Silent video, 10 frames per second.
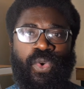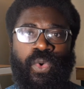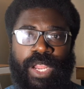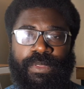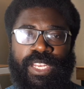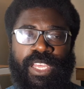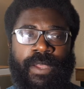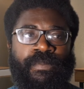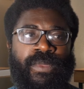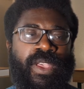called up to
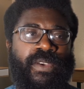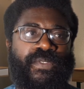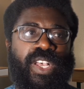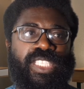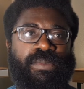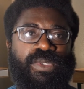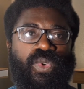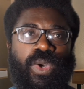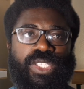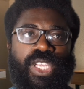the first team squad.